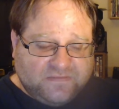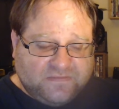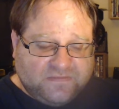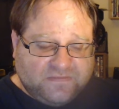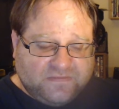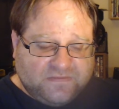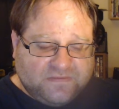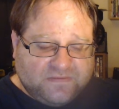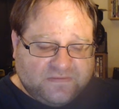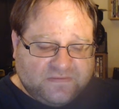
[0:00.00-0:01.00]

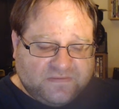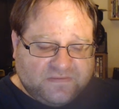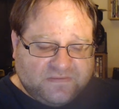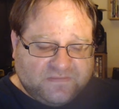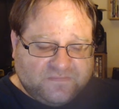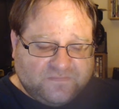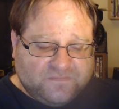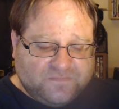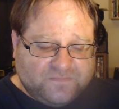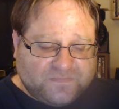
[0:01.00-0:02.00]

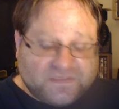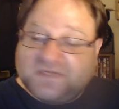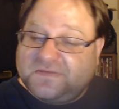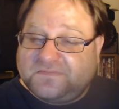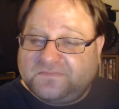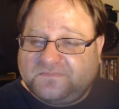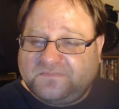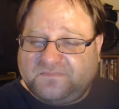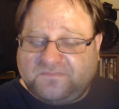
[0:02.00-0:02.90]
No one is speaking in this clip.